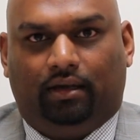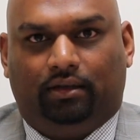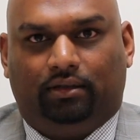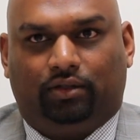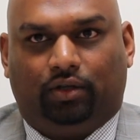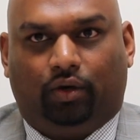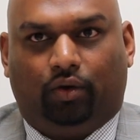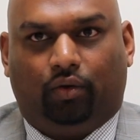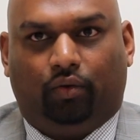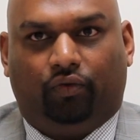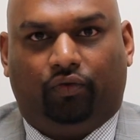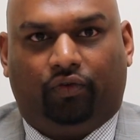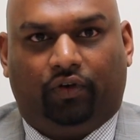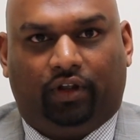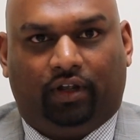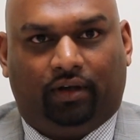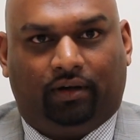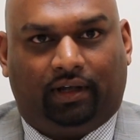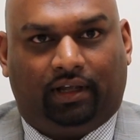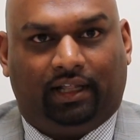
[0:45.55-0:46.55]
So for
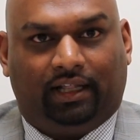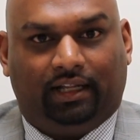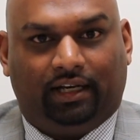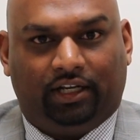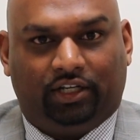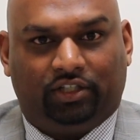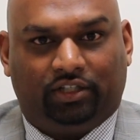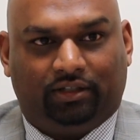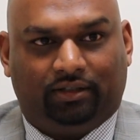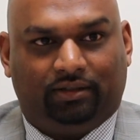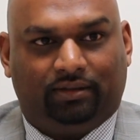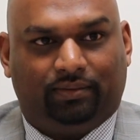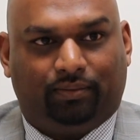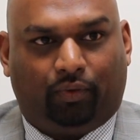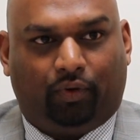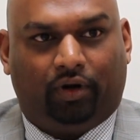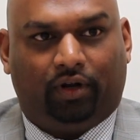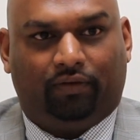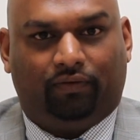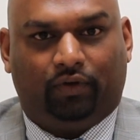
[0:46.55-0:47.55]
the clinician's
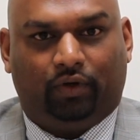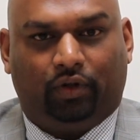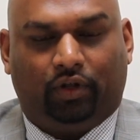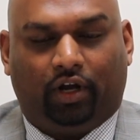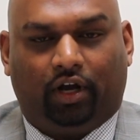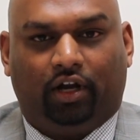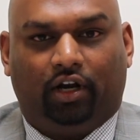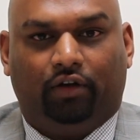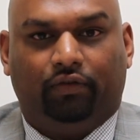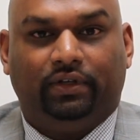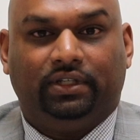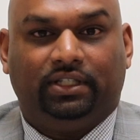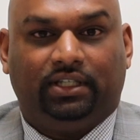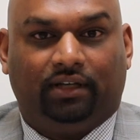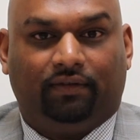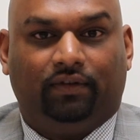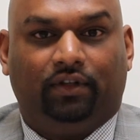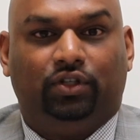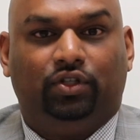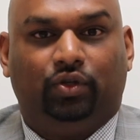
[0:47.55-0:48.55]
point of view, they're going to
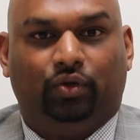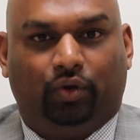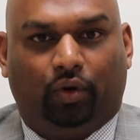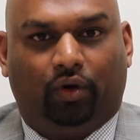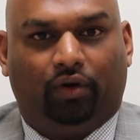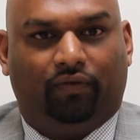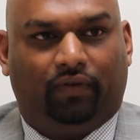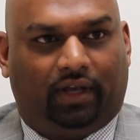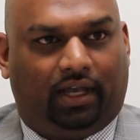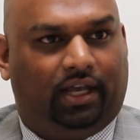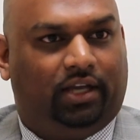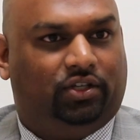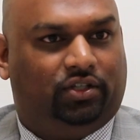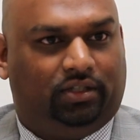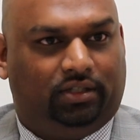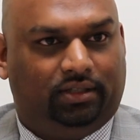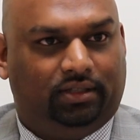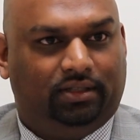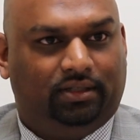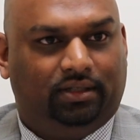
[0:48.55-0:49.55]
receive the two
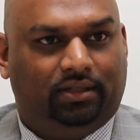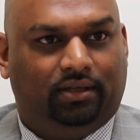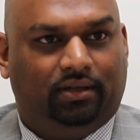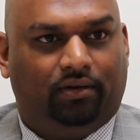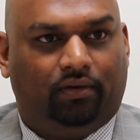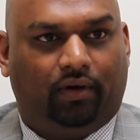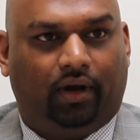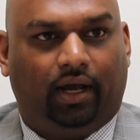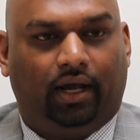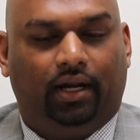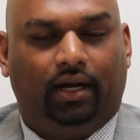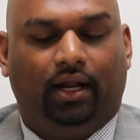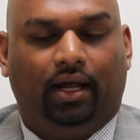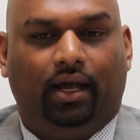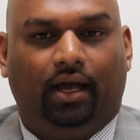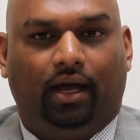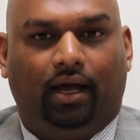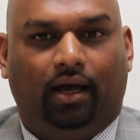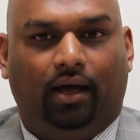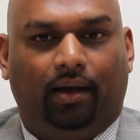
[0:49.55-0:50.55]
notifications, right?
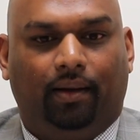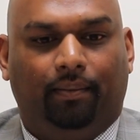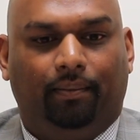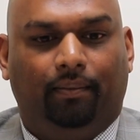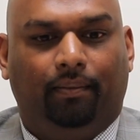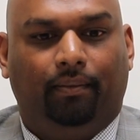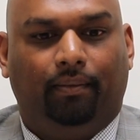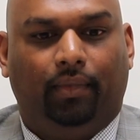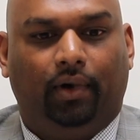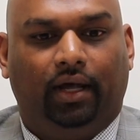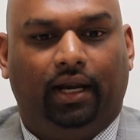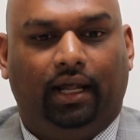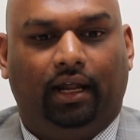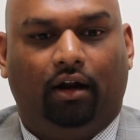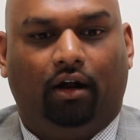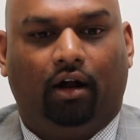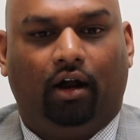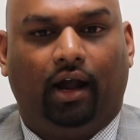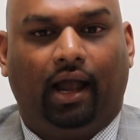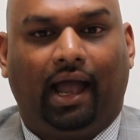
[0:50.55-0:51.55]
But in
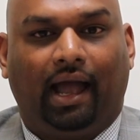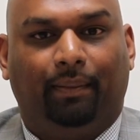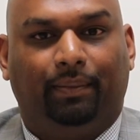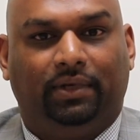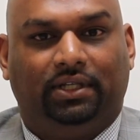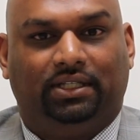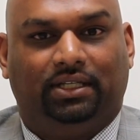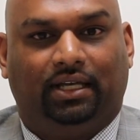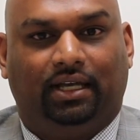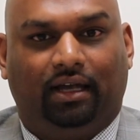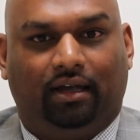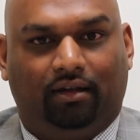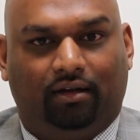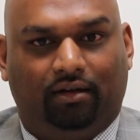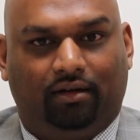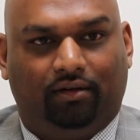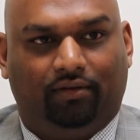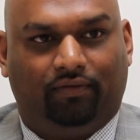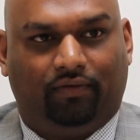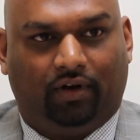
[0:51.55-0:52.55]
our Happy
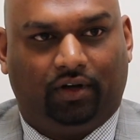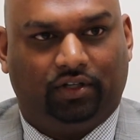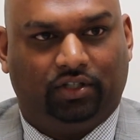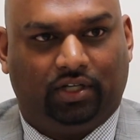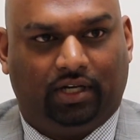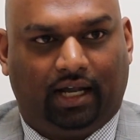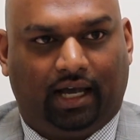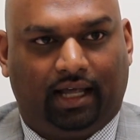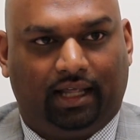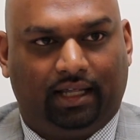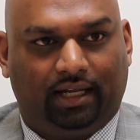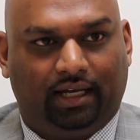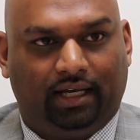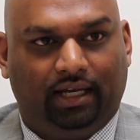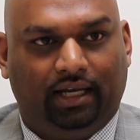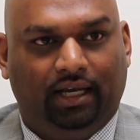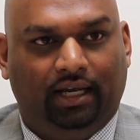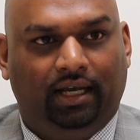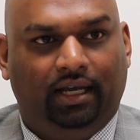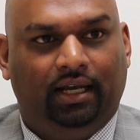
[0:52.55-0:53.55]
Together
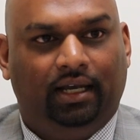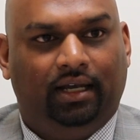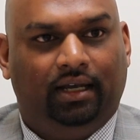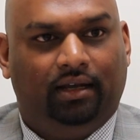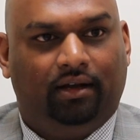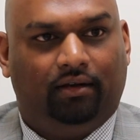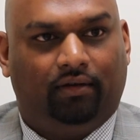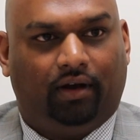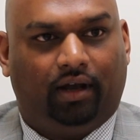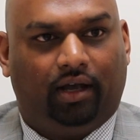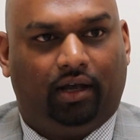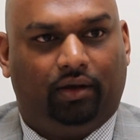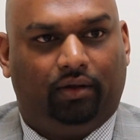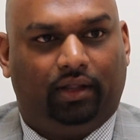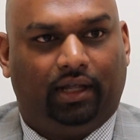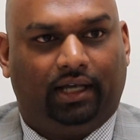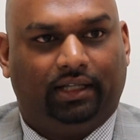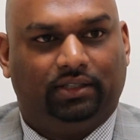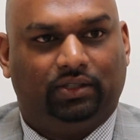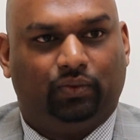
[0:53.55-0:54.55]
functionality, right,
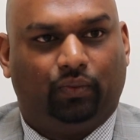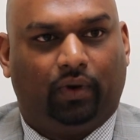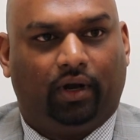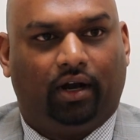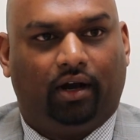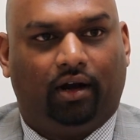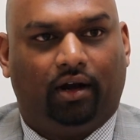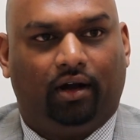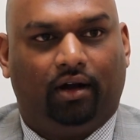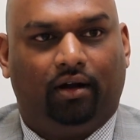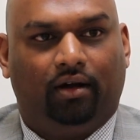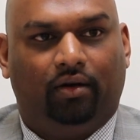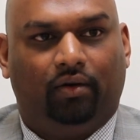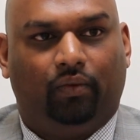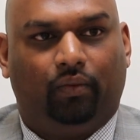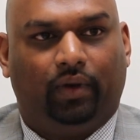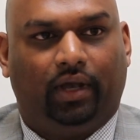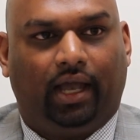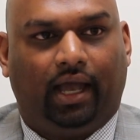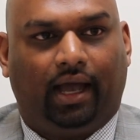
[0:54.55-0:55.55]
that's where
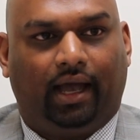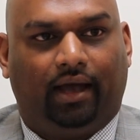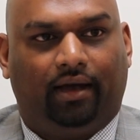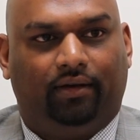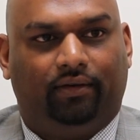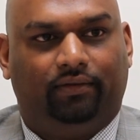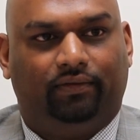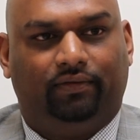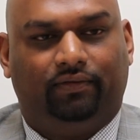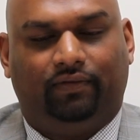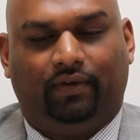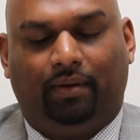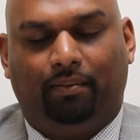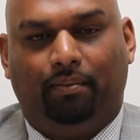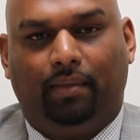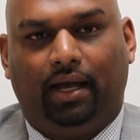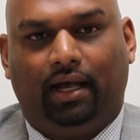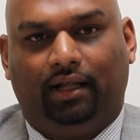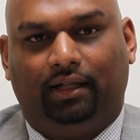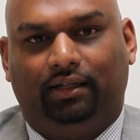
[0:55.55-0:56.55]
we have a
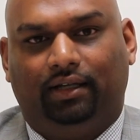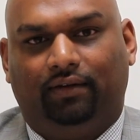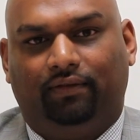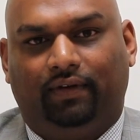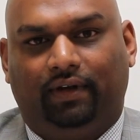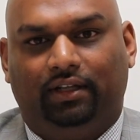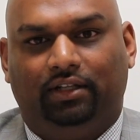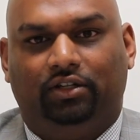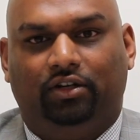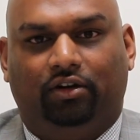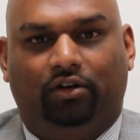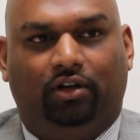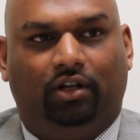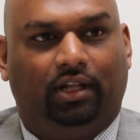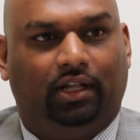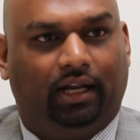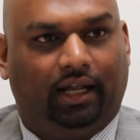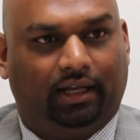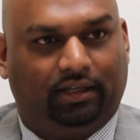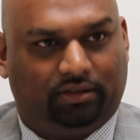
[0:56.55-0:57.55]
meld of
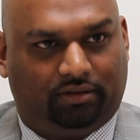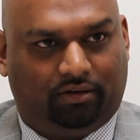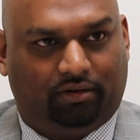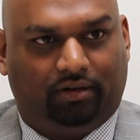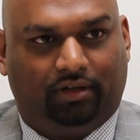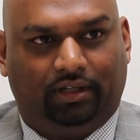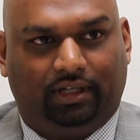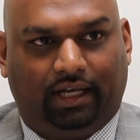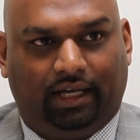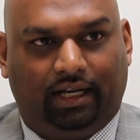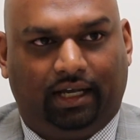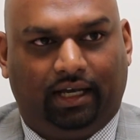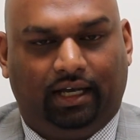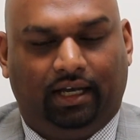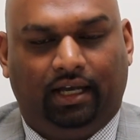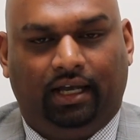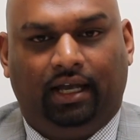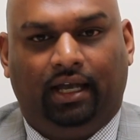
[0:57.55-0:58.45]
internal and external data,